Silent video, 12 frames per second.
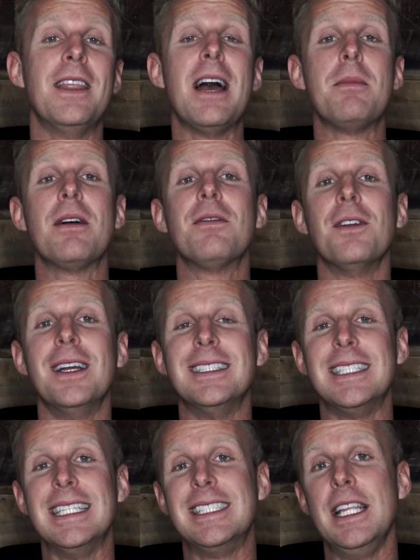That, my
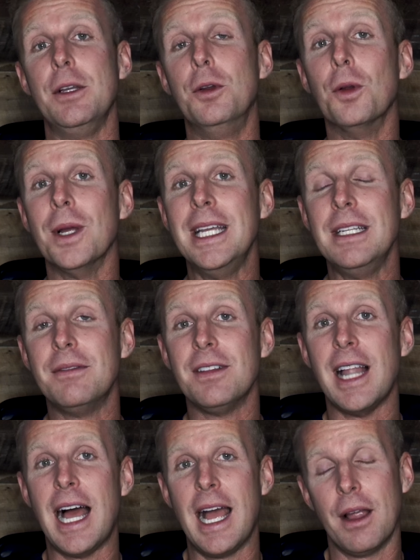friends, is the green
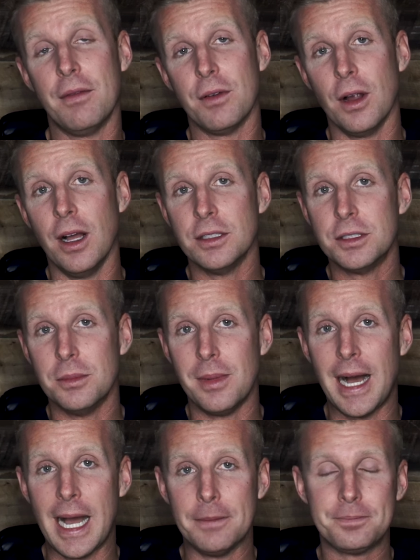flag for us to
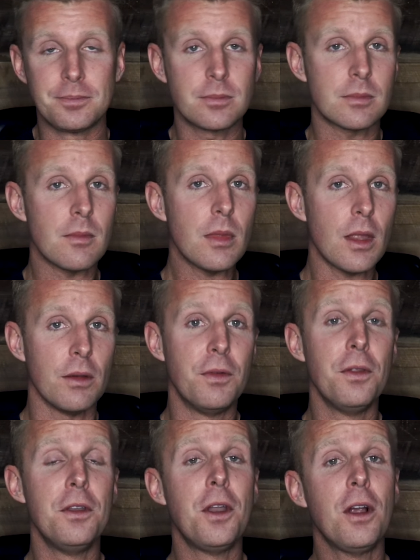buy.
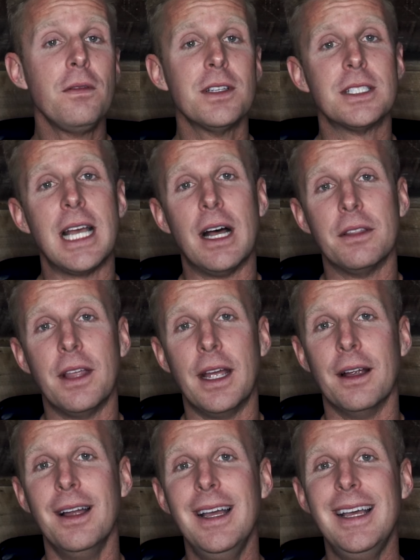For the nervous out
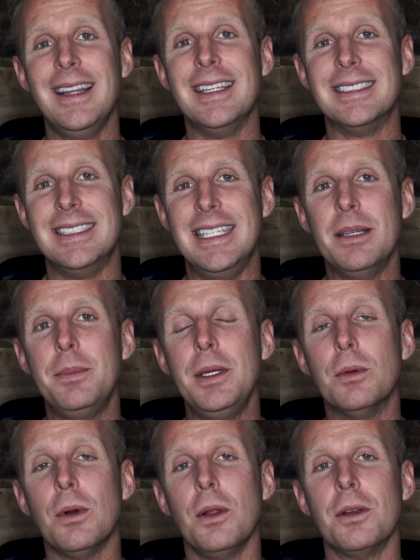there, this
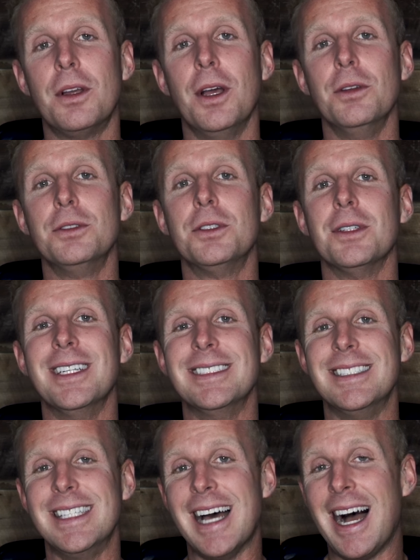dippy roller coaster
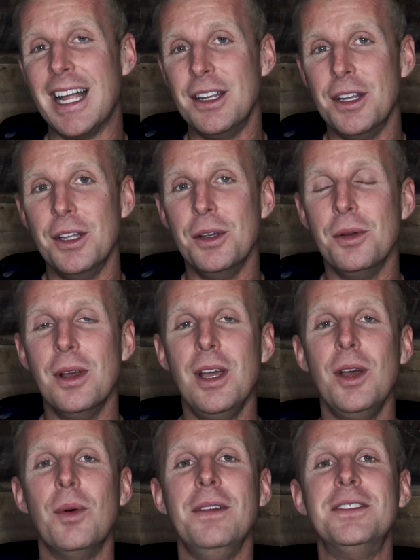is not new.
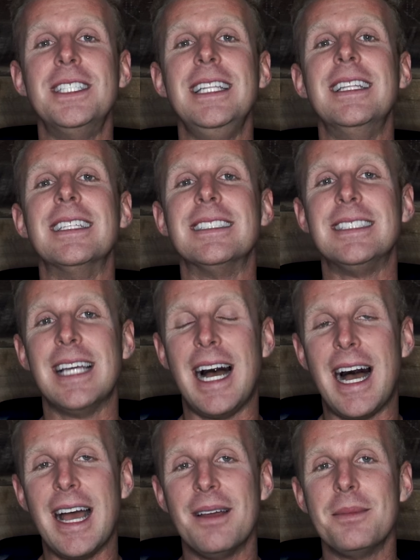We've seen this
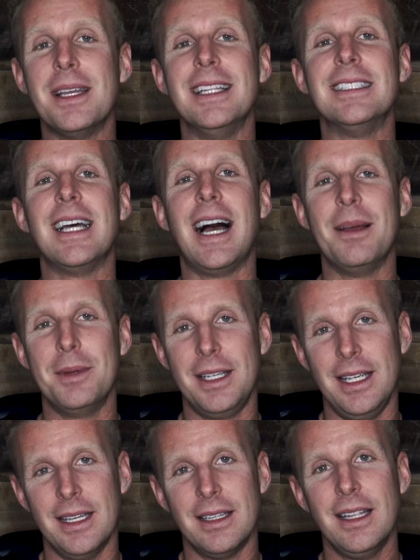time and time
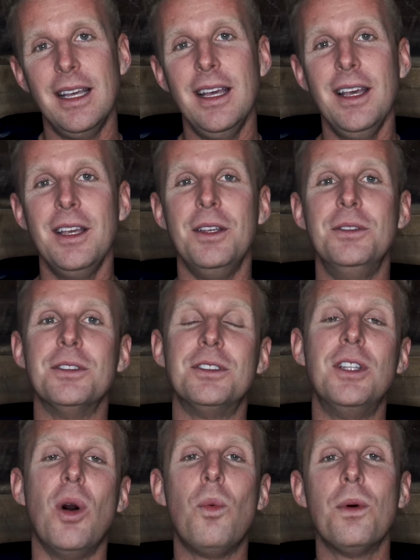again. You
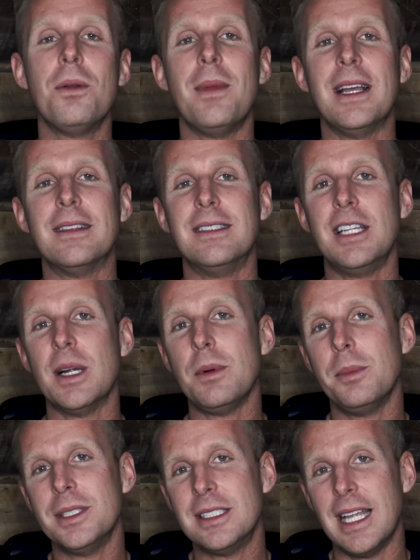just don't want to make the
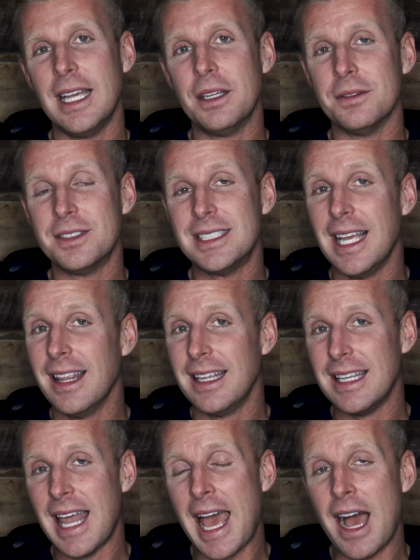terrible mistake of
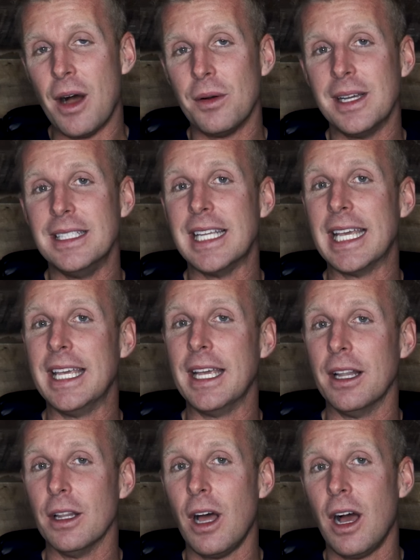selling now and
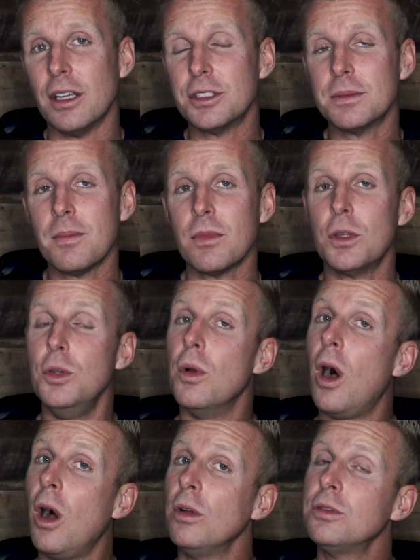taking a loss. You
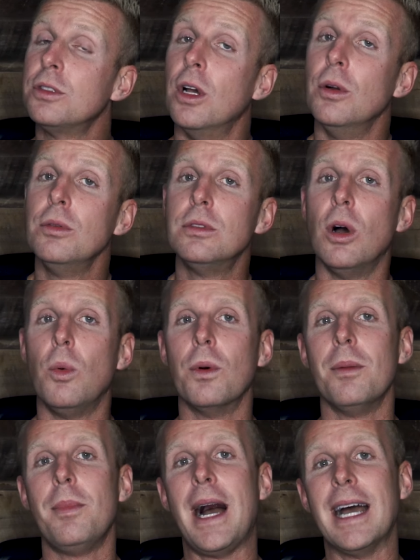also don't
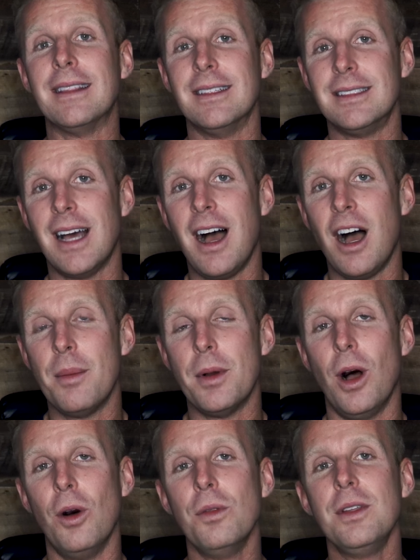want to buy at the
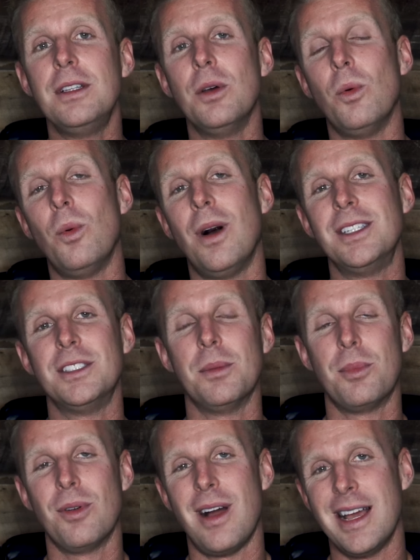top only to watch
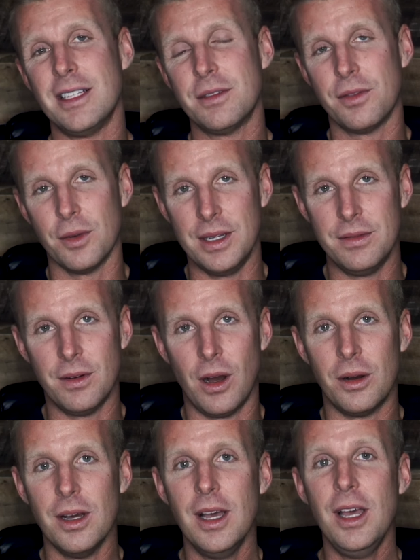the price free
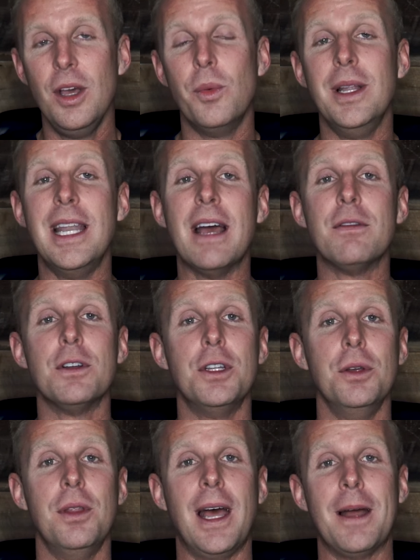fall. We never
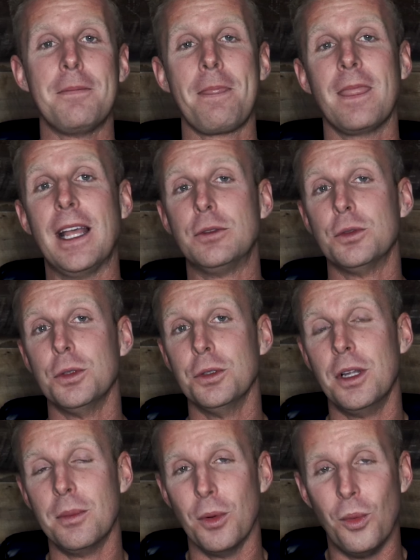do that. That's
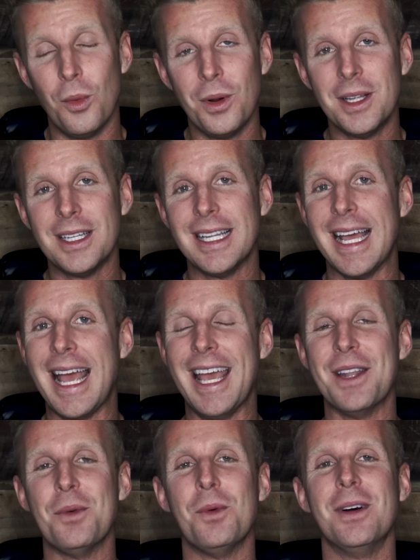rule number 1
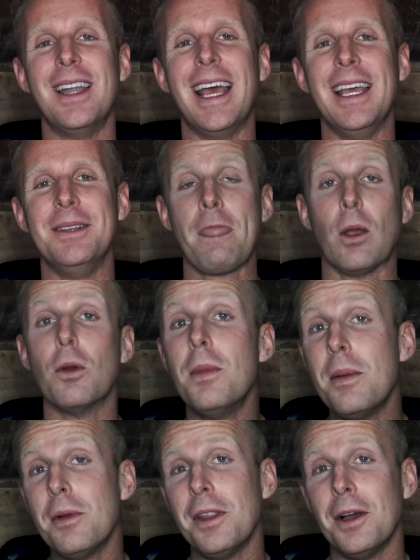and 1A.
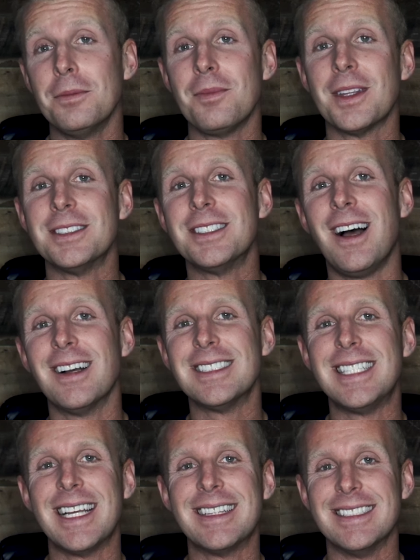Remember though,
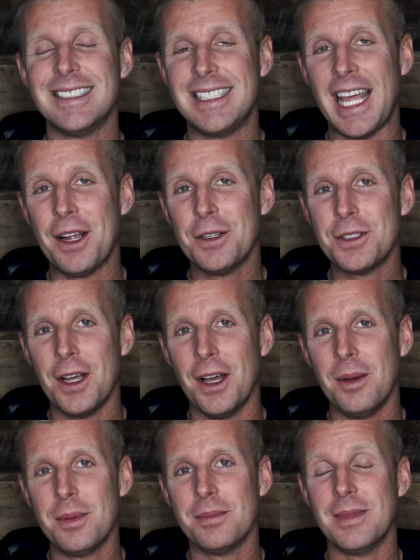stocks take the stairs
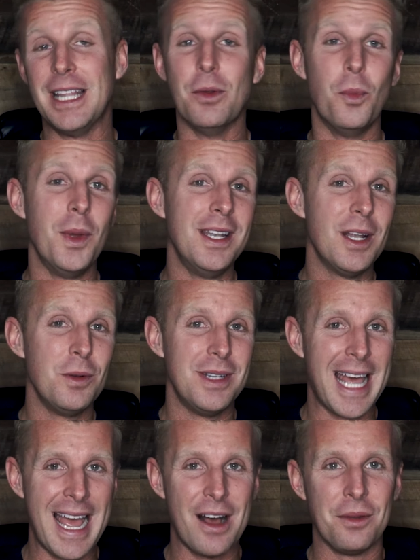up and the window
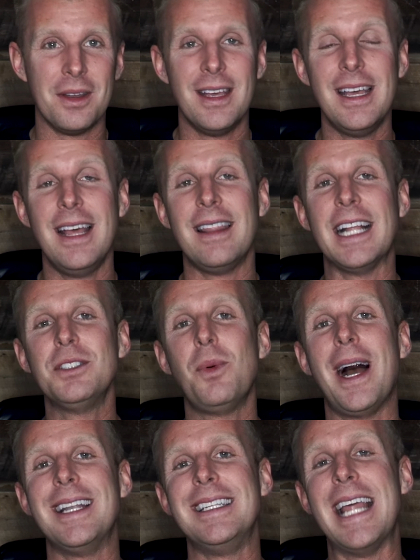down. That's
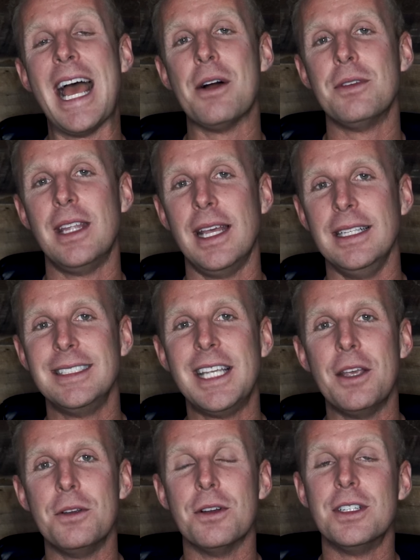why down days
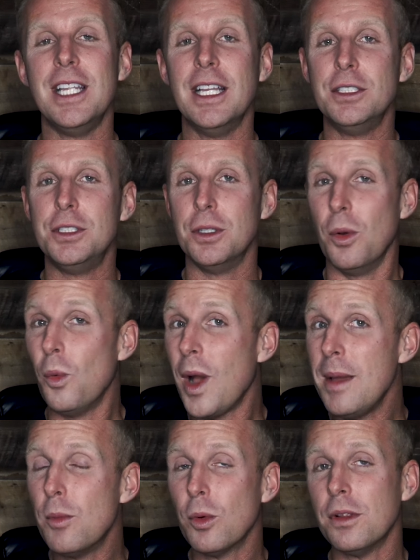get your attention
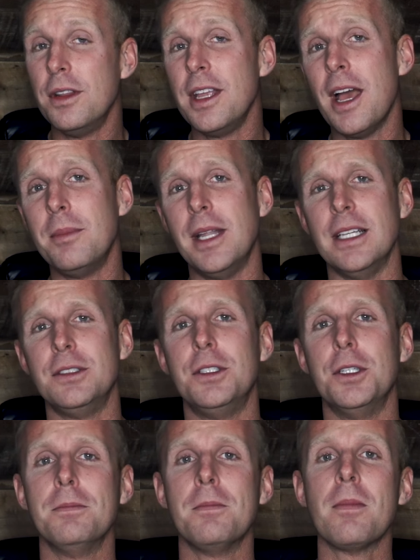way more than the up days
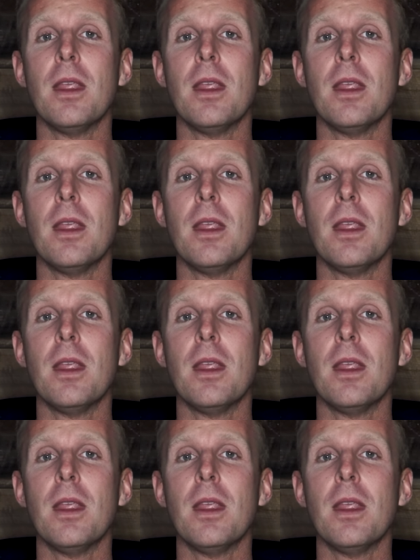do.